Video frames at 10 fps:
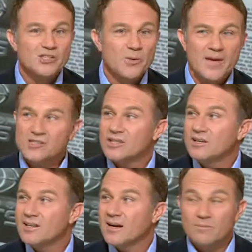you
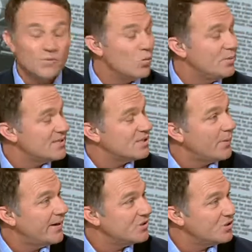mentioned uh, more
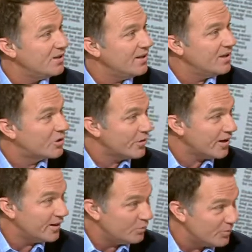participation in
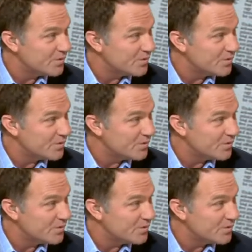cricket, women's